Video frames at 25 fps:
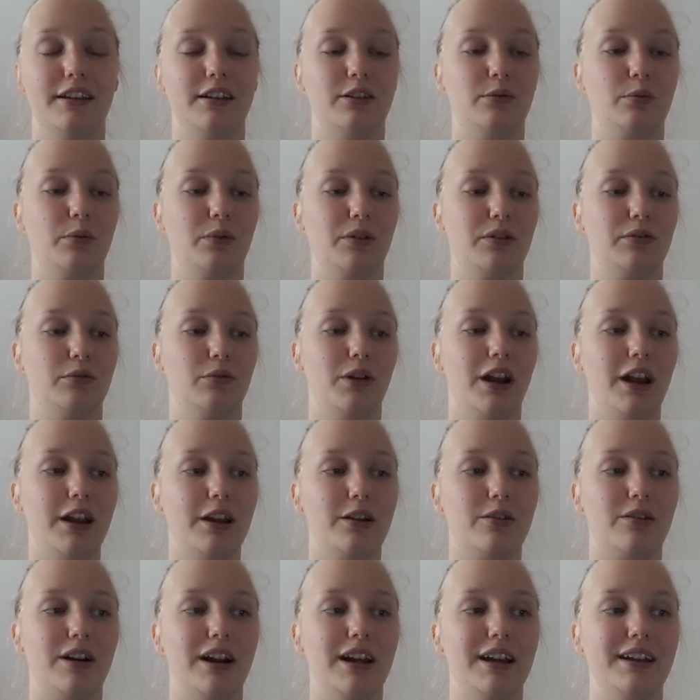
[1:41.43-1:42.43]
It was really
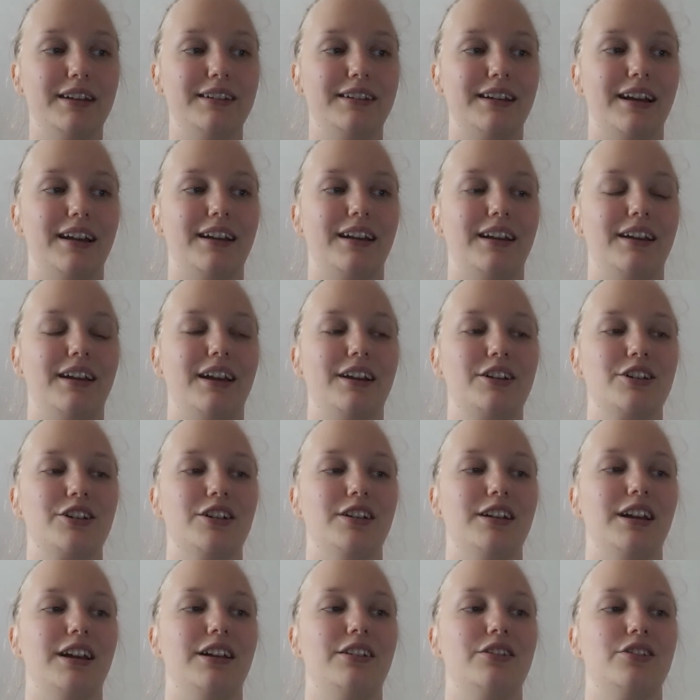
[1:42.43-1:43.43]
great and I
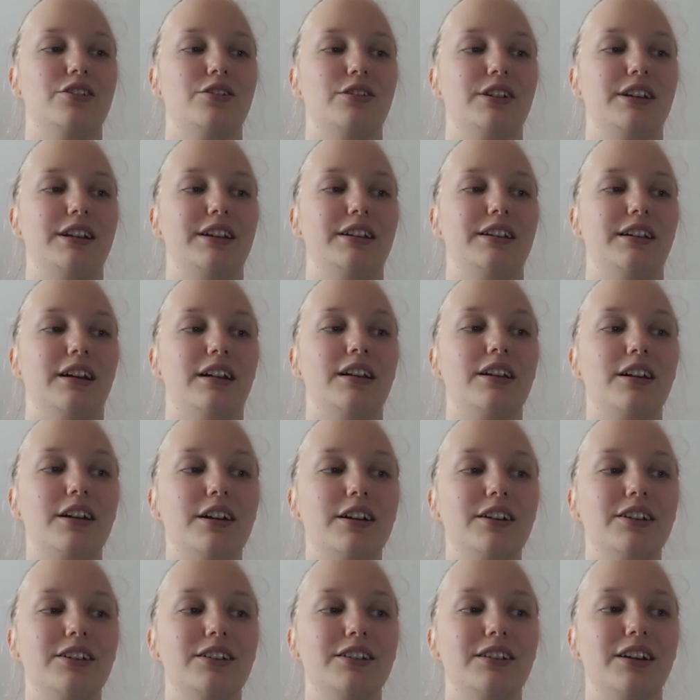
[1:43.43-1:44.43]
actually enjoyed it a
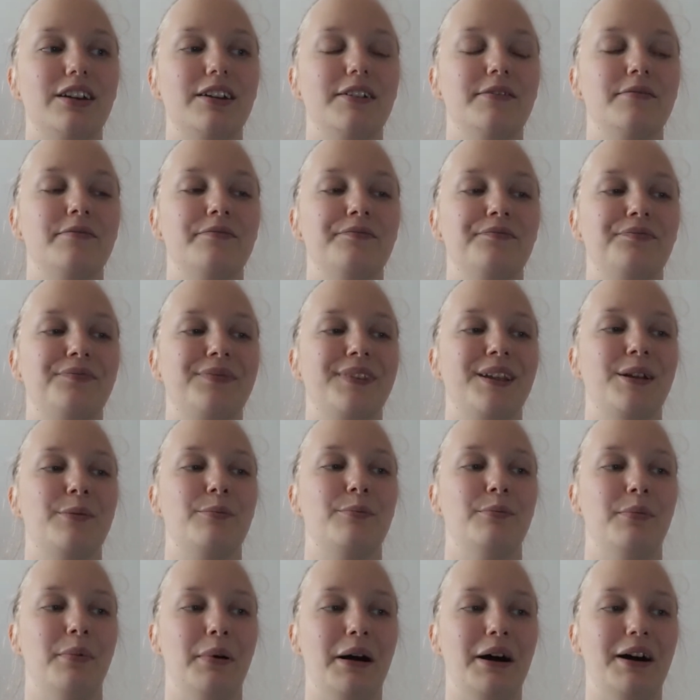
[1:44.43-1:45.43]
lot.
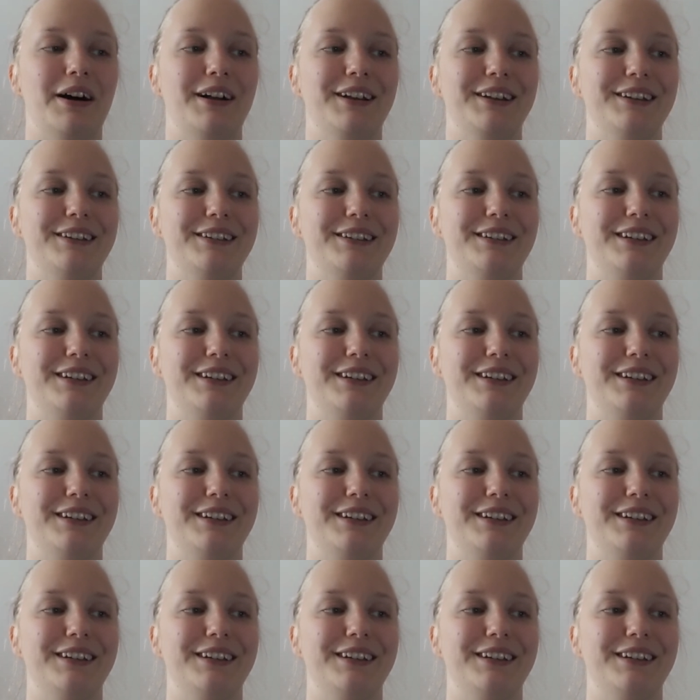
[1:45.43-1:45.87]
But